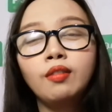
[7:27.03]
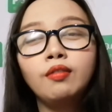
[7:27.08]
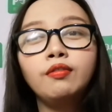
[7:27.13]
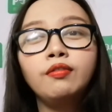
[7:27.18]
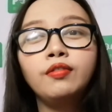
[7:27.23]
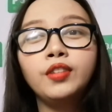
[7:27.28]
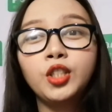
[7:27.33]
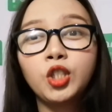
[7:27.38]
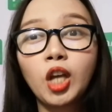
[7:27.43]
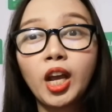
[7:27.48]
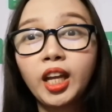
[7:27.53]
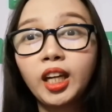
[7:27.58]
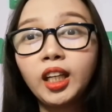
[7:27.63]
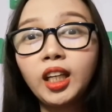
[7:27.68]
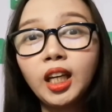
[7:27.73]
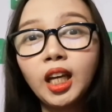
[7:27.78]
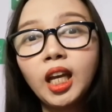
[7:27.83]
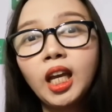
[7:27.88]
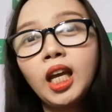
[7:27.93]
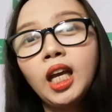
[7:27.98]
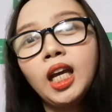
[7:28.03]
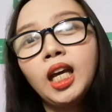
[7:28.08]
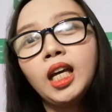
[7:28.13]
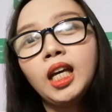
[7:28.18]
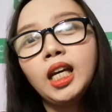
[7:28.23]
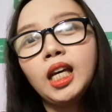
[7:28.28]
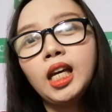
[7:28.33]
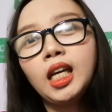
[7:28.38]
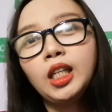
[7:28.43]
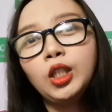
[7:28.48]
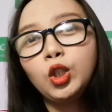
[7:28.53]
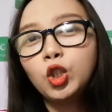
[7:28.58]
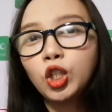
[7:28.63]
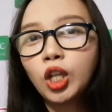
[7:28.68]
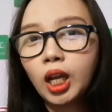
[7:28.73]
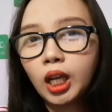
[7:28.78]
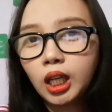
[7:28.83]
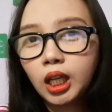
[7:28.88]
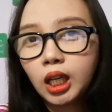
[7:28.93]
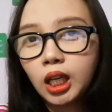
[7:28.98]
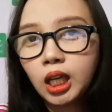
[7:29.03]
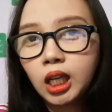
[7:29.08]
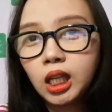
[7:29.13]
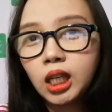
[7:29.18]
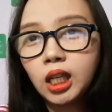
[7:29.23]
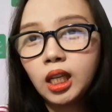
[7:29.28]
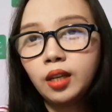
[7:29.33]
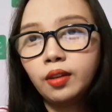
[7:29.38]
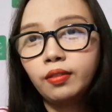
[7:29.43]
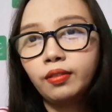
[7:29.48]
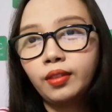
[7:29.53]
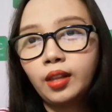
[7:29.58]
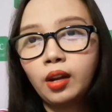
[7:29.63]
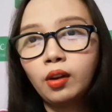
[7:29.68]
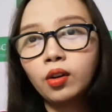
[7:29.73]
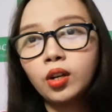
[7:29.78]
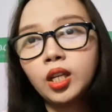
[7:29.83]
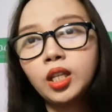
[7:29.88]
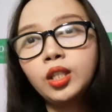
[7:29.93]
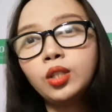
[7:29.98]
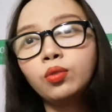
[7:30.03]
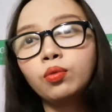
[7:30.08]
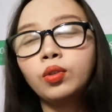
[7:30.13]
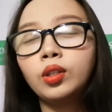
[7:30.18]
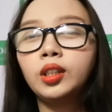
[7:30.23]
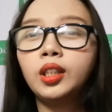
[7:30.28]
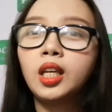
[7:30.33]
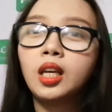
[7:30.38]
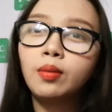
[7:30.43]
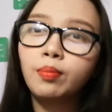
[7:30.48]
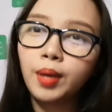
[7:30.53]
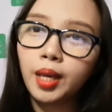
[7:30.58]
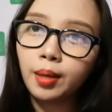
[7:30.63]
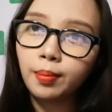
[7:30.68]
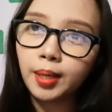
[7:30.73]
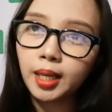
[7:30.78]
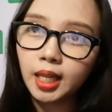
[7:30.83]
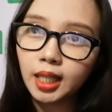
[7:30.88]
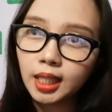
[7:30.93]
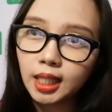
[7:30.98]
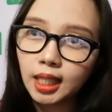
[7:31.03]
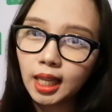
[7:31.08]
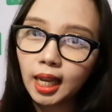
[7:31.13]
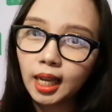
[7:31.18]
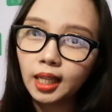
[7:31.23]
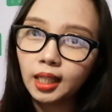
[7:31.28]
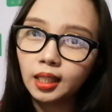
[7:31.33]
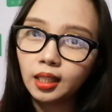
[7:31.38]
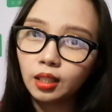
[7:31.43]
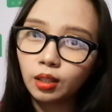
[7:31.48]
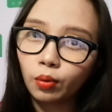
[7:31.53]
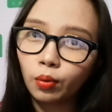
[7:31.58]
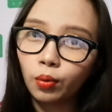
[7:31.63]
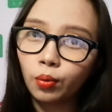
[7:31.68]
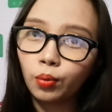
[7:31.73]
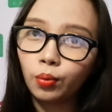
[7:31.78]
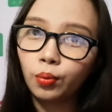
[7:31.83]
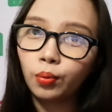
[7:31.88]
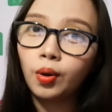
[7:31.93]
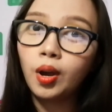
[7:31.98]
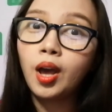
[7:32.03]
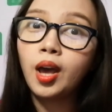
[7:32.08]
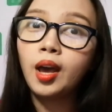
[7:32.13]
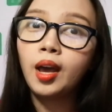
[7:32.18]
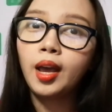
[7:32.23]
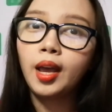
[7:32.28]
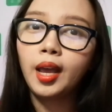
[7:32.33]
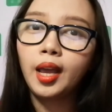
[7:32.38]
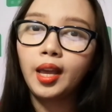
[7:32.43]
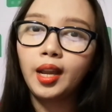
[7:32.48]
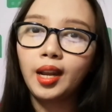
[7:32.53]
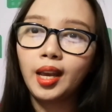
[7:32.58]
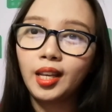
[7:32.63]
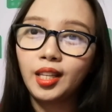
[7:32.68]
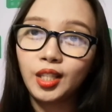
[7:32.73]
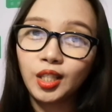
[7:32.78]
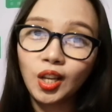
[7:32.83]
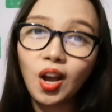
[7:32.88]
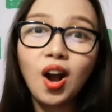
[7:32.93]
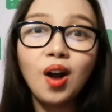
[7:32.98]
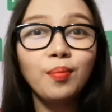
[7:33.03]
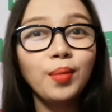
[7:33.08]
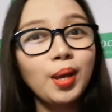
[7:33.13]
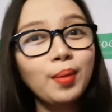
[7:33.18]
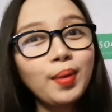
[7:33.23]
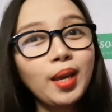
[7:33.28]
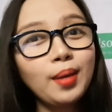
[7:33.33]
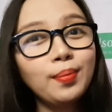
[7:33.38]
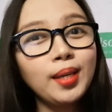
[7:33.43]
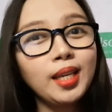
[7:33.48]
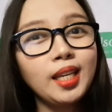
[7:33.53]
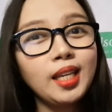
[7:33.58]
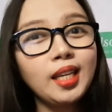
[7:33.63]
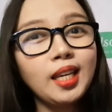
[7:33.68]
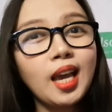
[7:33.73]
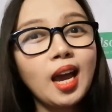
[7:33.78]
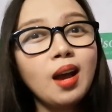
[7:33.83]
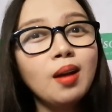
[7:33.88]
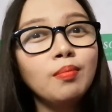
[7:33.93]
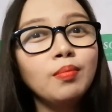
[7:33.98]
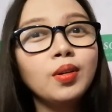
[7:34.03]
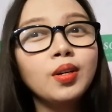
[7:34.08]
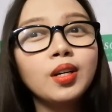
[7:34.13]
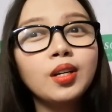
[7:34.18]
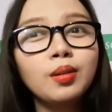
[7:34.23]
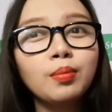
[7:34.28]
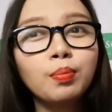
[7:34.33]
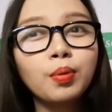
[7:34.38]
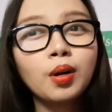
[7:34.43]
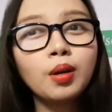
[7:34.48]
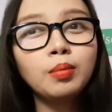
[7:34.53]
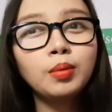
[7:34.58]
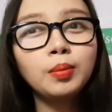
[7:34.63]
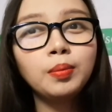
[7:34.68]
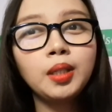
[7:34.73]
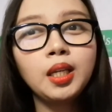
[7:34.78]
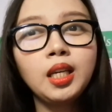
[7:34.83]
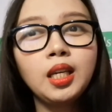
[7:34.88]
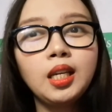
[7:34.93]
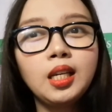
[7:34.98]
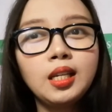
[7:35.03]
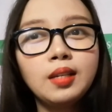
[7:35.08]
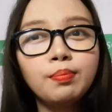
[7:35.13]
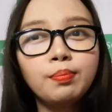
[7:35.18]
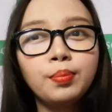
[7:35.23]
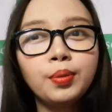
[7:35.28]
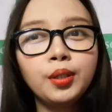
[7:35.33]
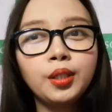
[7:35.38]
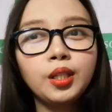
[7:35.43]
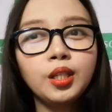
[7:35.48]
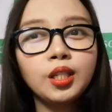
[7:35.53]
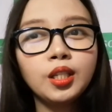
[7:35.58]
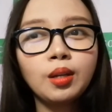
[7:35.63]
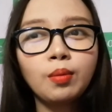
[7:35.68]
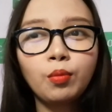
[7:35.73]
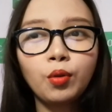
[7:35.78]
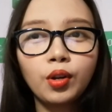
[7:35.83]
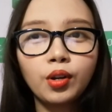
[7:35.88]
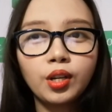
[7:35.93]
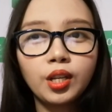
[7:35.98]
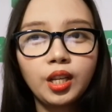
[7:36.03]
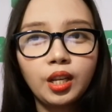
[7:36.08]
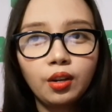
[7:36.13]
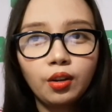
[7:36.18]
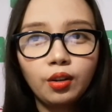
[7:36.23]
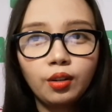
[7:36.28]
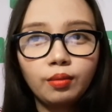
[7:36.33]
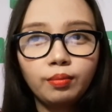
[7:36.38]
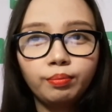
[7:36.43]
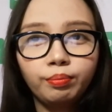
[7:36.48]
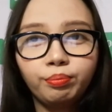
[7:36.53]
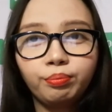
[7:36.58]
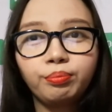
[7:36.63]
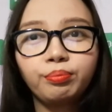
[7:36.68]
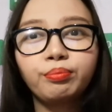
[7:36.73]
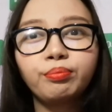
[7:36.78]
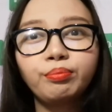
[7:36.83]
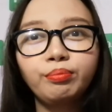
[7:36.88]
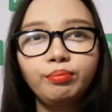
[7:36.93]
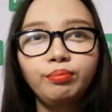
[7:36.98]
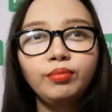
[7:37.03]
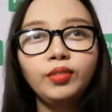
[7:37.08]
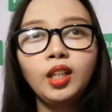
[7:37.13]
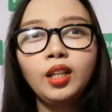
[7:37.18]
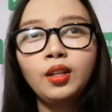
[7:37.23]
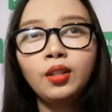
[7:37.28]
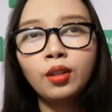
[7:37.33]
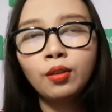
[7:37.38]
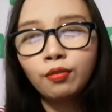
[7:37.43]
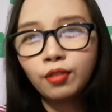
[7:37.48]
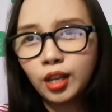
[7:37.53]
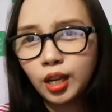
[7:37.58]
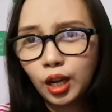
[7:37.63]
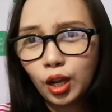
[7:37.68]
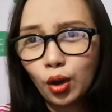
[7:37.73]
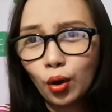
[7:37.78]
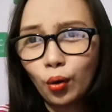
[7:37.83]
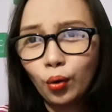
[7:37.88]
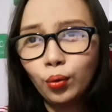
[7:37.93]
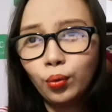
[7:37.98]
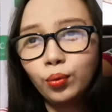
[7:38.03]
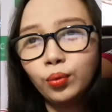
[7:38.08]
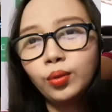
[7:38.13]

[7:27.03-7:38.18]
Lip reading: vagina and check if there is really a baby inside. So, and I saw my baby. I'm gonna probably put somewhere here the video